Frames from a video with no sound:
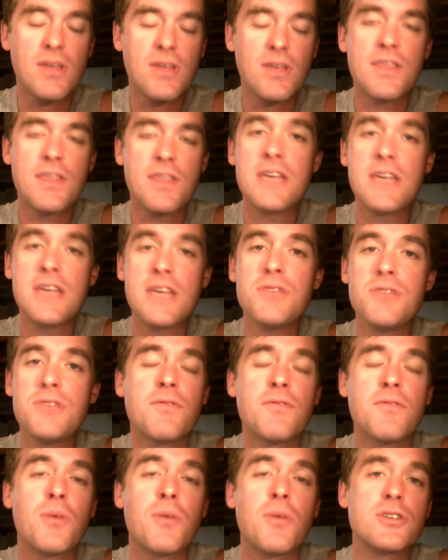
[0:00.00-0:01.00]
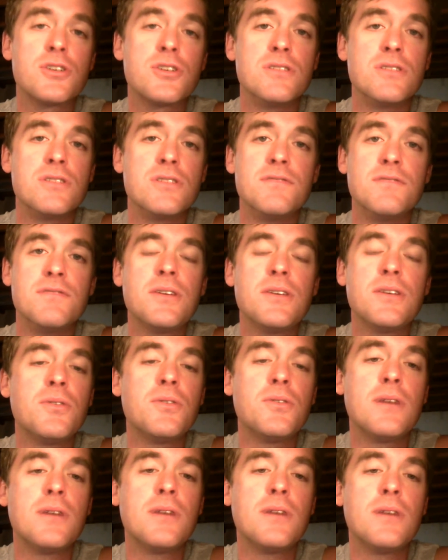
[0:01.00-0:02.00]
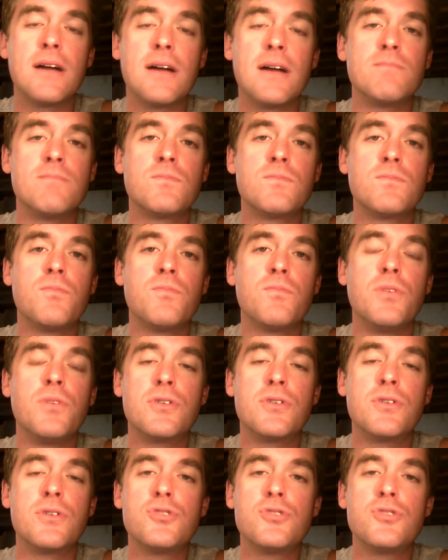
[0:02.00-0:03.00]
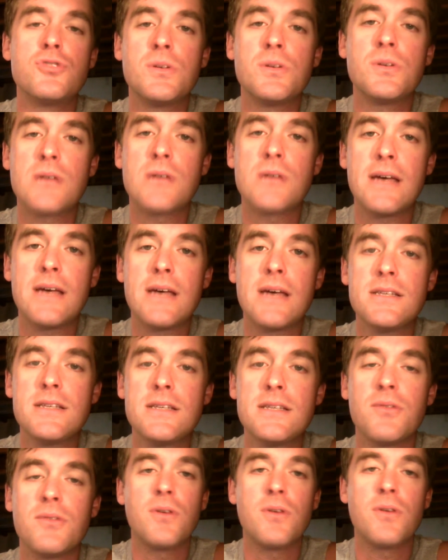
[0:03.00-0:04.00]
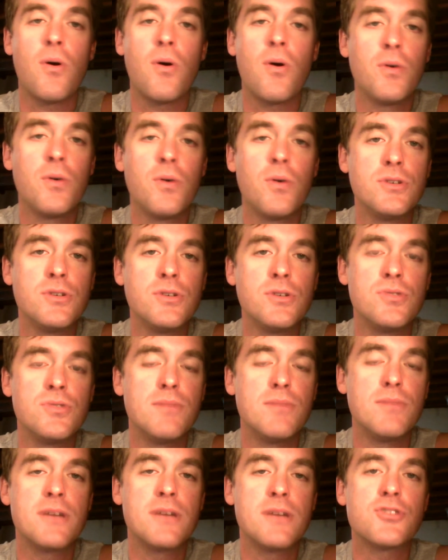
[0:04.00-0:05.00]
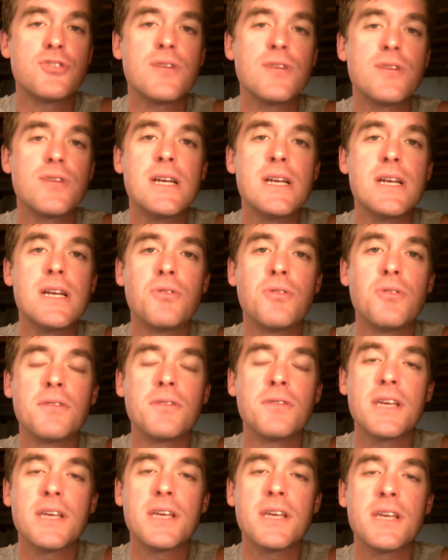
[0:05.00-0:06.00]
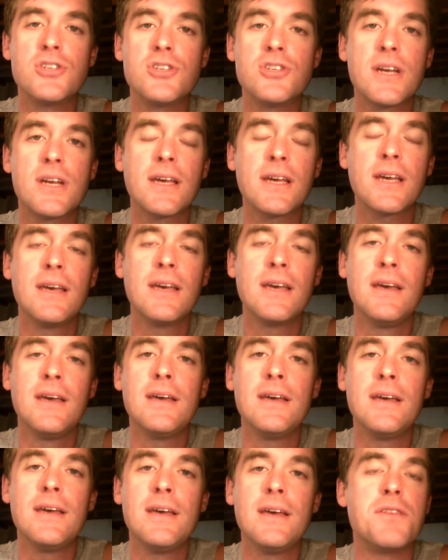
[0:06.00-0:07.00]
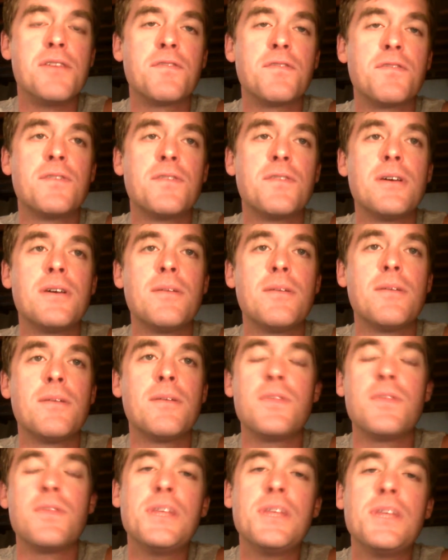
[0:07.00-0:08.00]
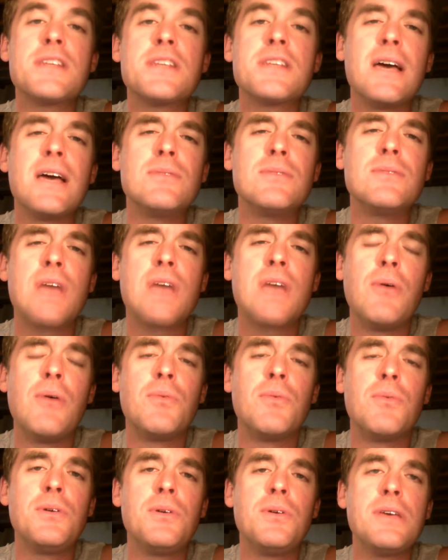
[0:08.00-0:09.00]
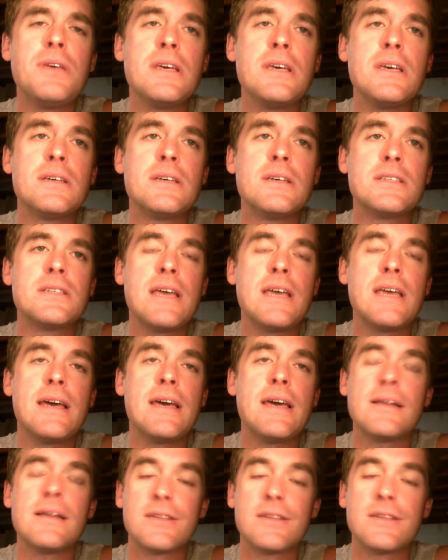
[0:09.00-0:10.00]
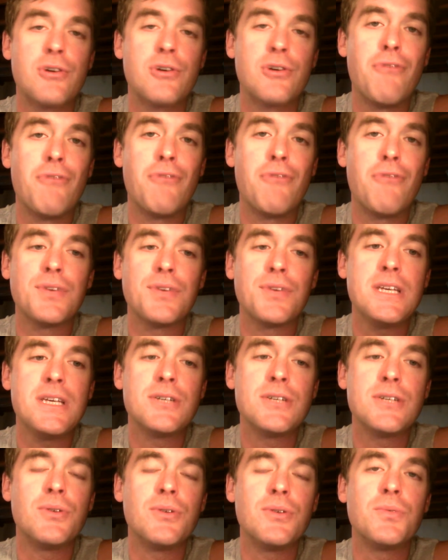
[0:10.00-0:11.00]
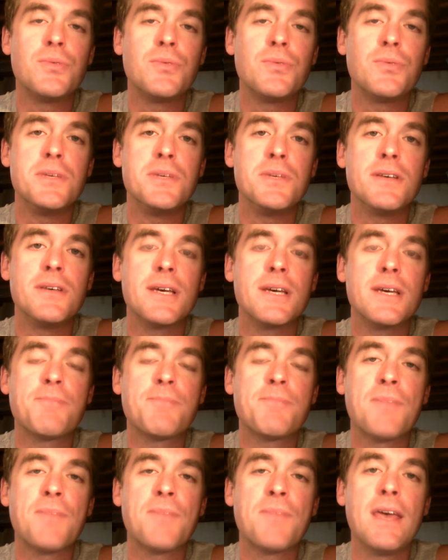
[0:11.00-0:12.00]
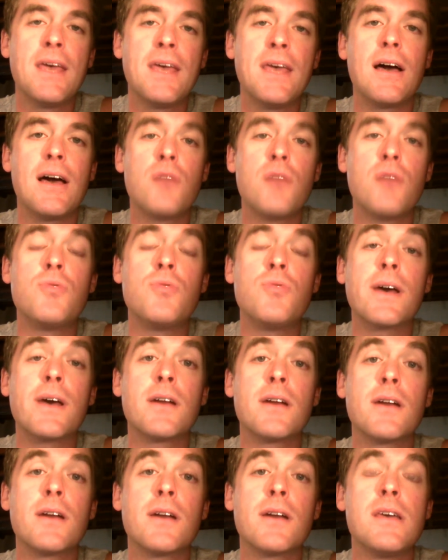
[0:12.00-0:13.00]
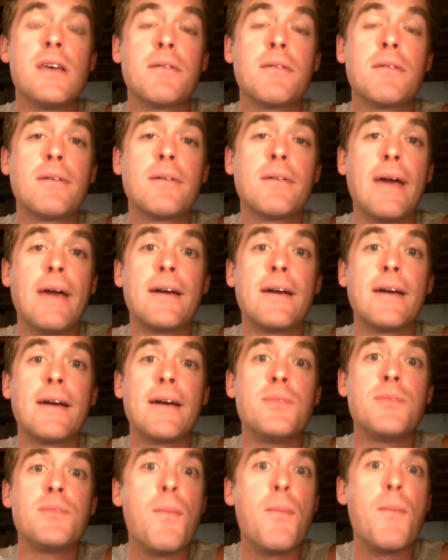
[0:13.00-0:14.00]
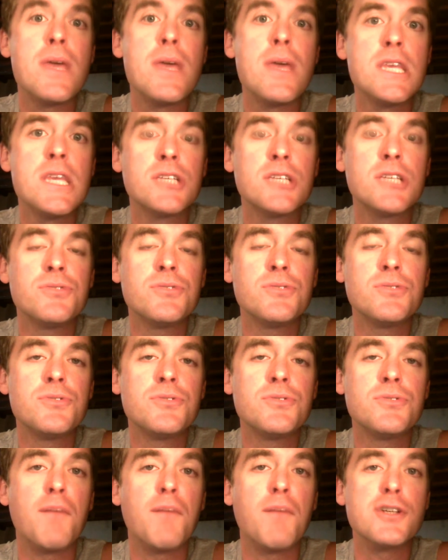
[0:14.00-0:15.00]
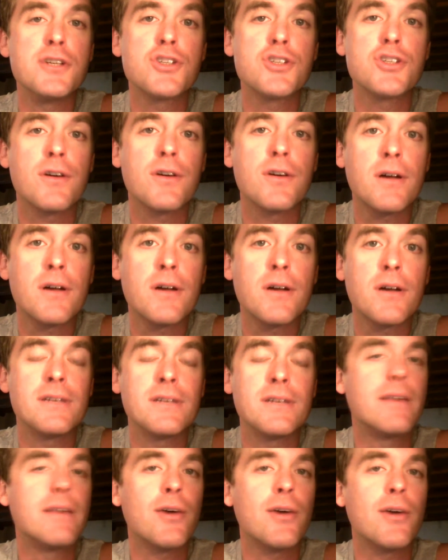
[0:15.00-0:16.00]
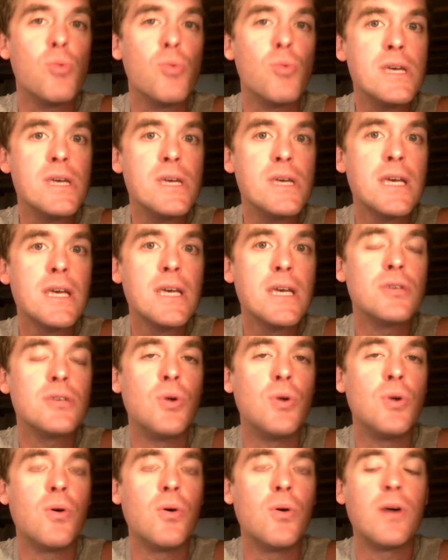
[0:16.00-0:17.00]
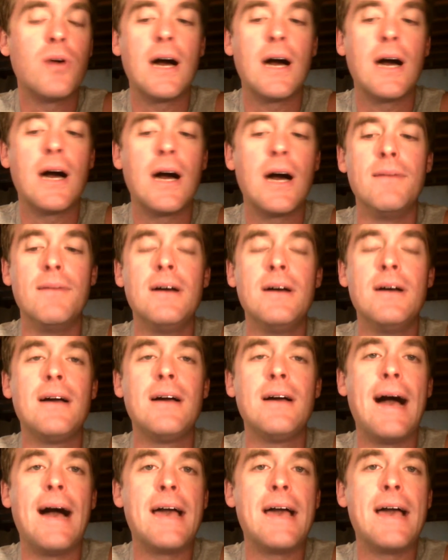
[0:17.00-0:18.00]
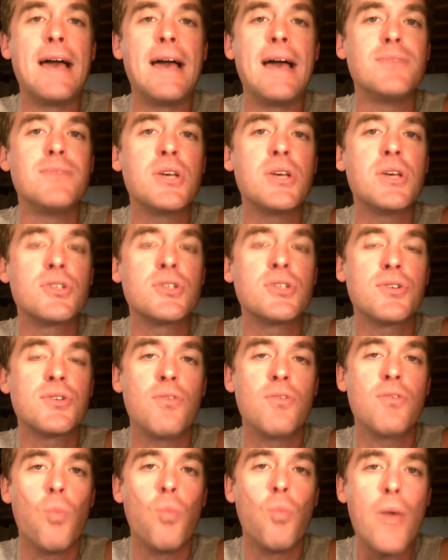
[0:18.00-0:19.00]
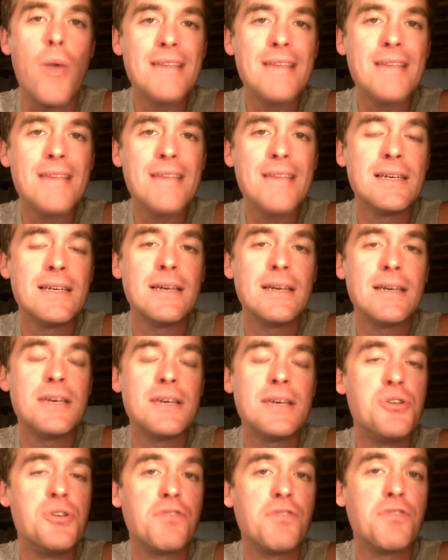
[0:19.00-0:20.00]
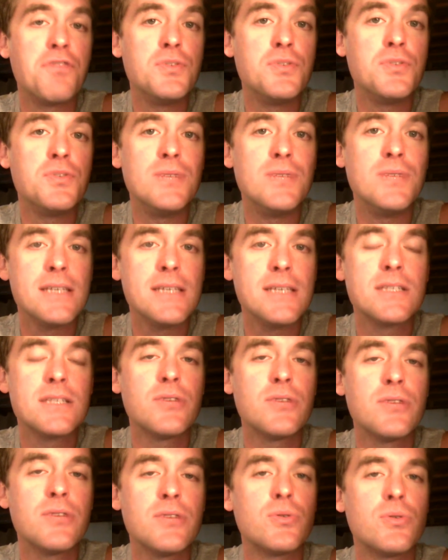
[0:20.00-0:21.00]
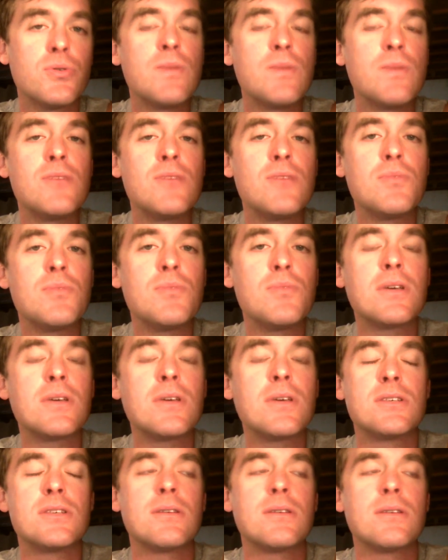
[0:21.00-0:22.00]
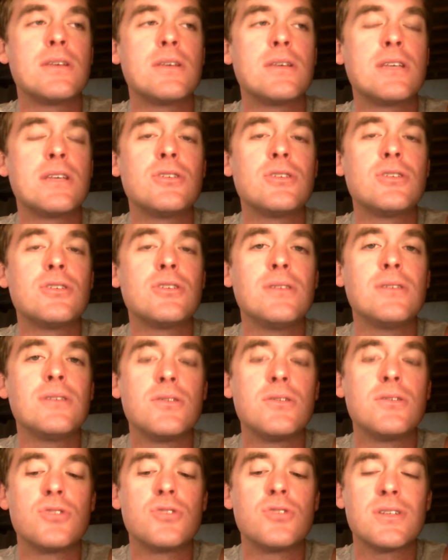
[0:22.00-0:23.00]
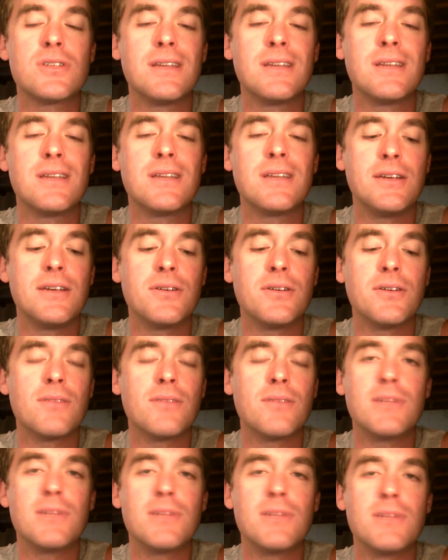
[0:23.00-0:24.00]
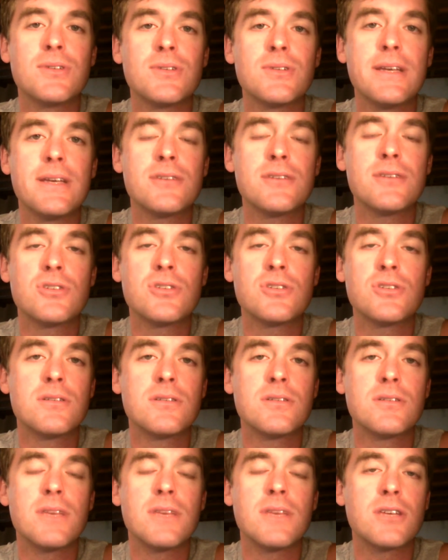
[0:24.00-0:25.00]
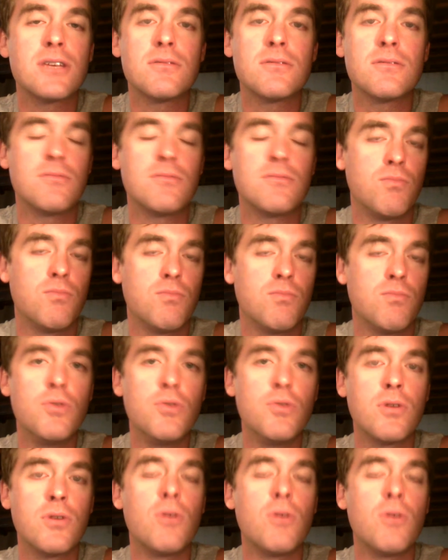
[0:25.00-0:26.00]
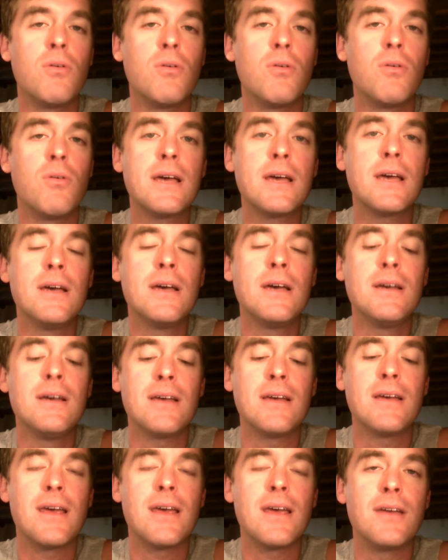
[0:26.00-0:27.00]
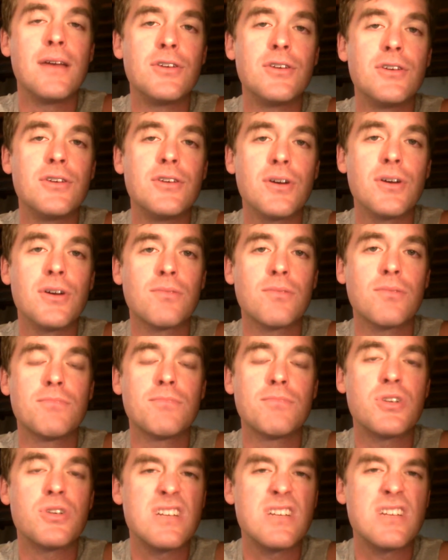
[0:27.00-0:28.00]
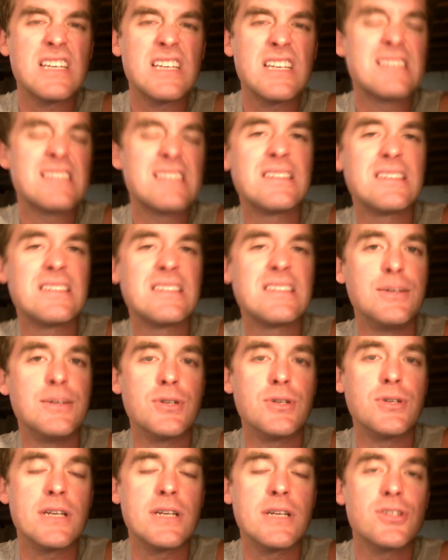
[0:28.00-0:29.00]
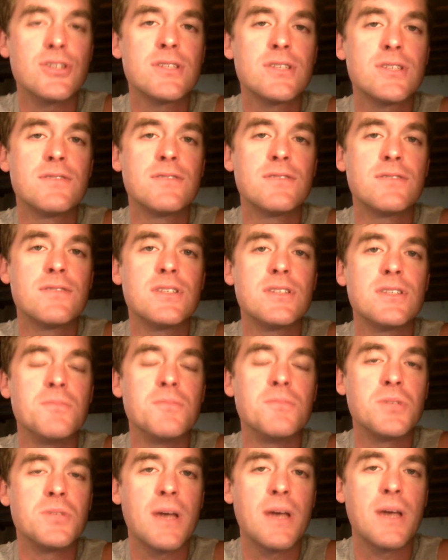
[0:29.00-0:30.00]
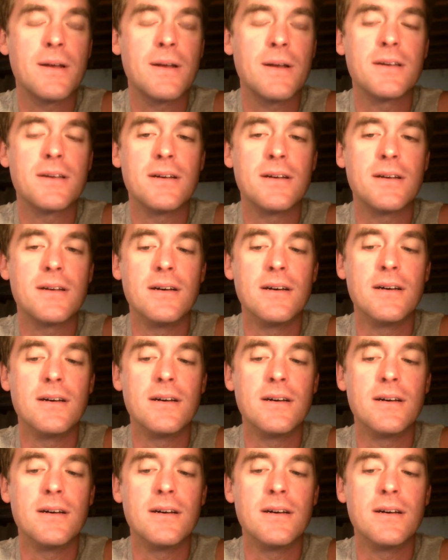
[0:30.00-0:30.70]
thank you for watching the video. When you're choosing your diets, I always choose the Mediterranean over ketogenic. If the only times I would really say let's go full keto would be like, ooh, I gotta be in a bathing suit or have my shirt off in like a week. I have to make a certain weight in a few days. Those might be, because essentially you're just letting your muscle glycogen go away, and your intestine and your digestive system is kind of gonna,